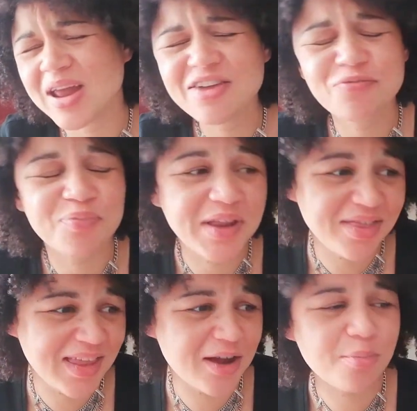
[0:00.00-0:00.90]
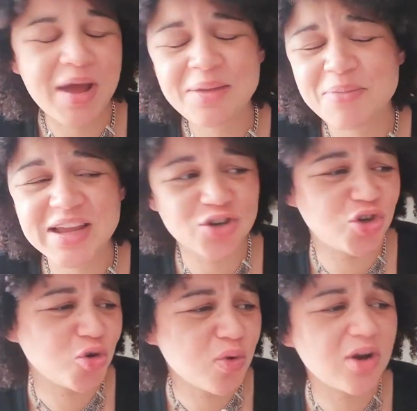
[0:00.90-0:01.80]
I've been there. My mates
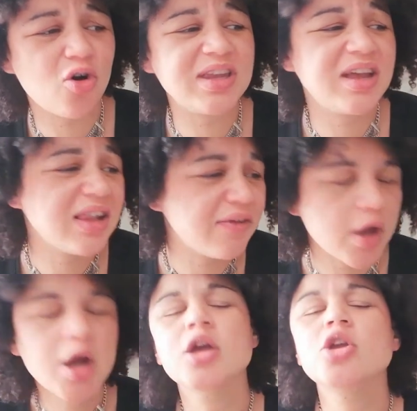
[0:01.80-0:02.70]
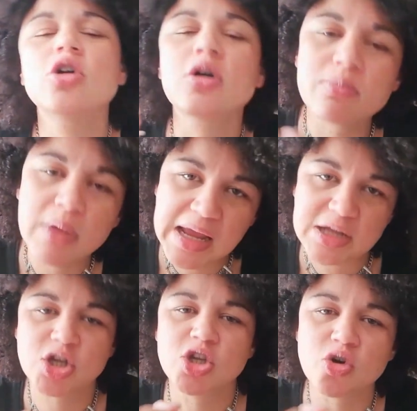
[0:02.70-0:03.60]
Joe and Anya live there." "Your
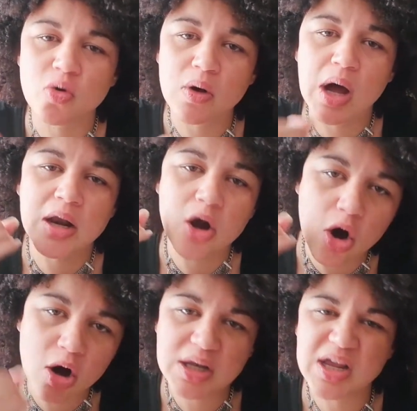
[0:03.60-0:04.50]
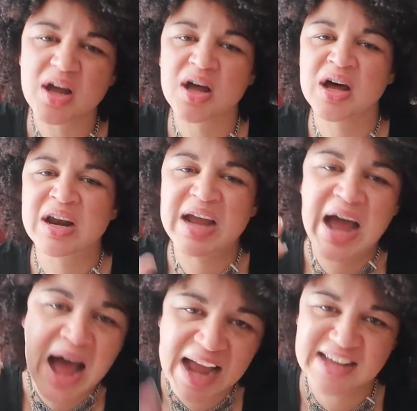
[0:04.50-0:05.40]
mates Joe and Anya are
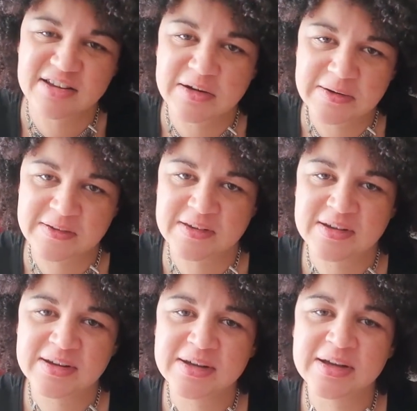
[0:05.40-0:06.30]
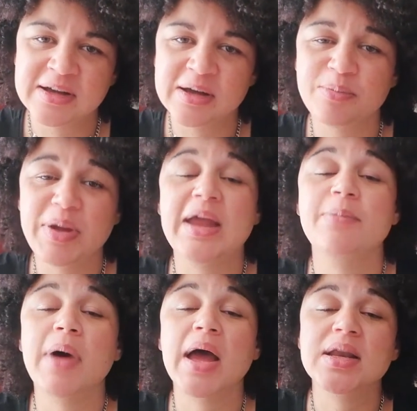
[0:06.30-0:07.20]
actors, paid
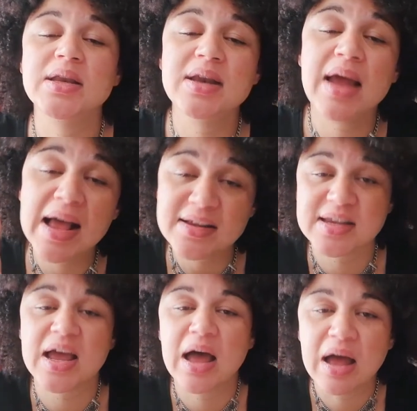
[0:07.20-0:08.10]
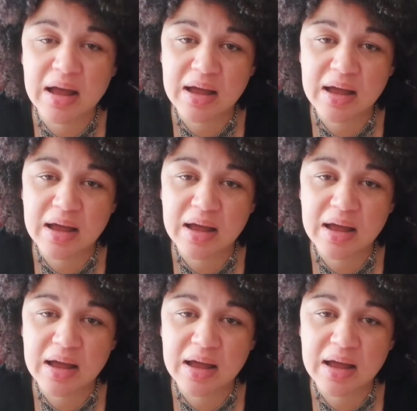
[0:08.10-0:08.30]
by NASA."